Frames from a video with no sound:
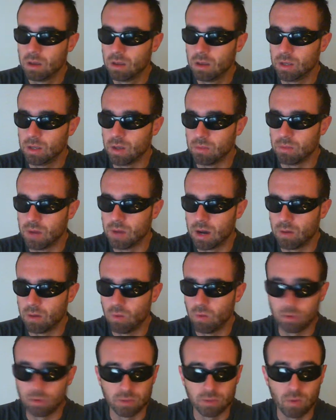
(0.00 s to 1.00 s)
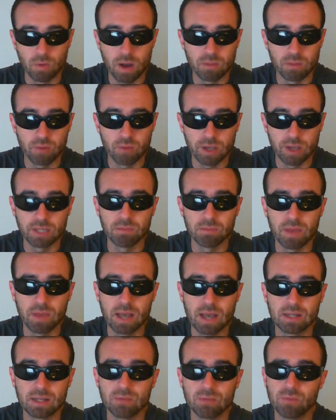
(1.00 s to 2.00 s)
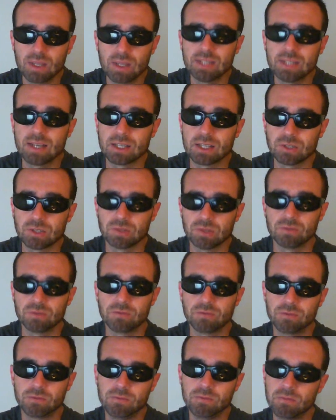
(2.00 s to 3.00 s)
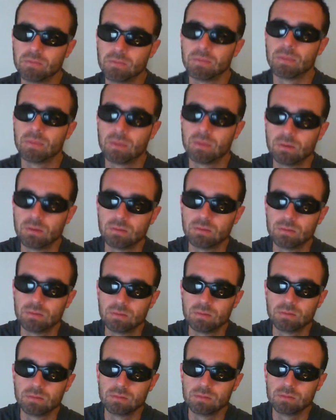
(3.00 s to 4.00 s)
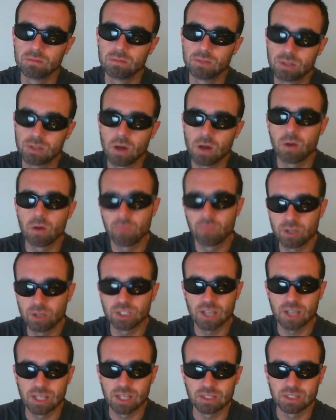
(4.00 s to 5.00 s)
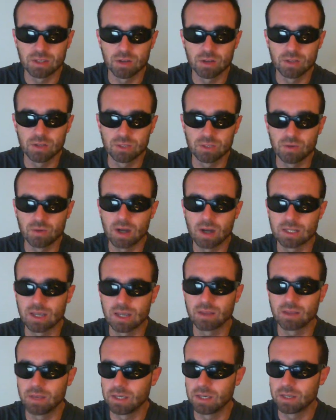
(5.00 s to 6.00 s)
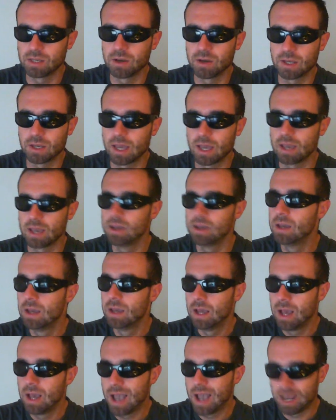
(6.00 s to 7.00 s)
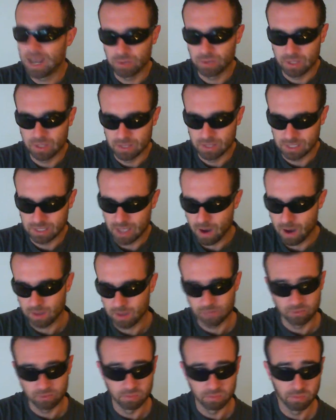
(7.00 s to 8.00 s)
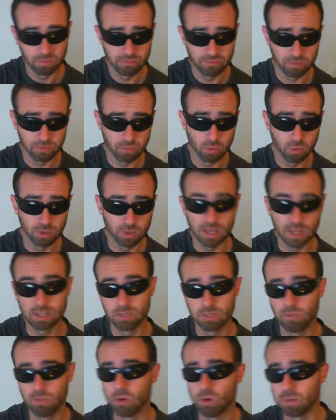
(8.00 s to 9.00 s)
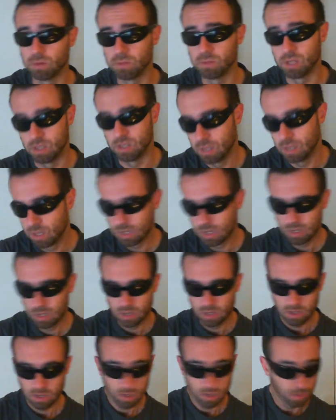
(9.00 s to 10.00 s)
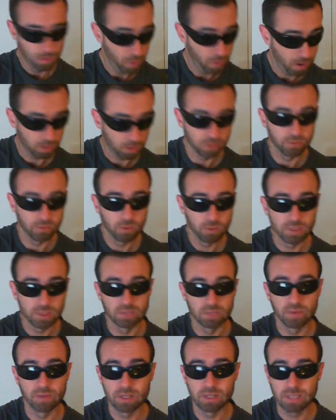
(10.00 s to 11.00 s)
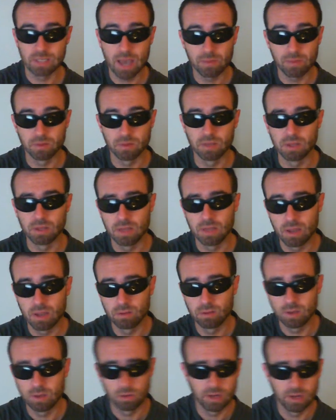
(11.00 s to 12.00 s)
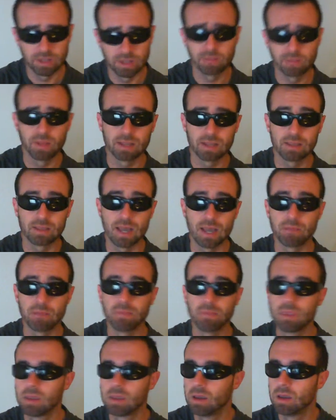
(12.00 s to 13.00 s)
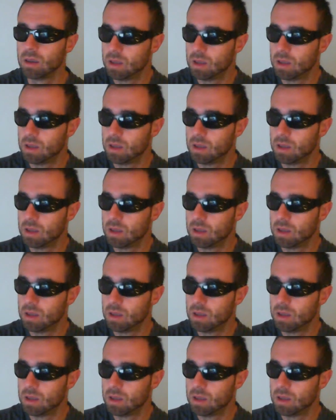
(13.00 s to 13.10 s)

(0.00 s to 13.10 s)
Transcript: Walter White in Breaking Bad. It really does sort of show appreciation that these writers are thinking, okay, how do we get this character from point A to point B? Well, if all these events happen, then they'll end up like that.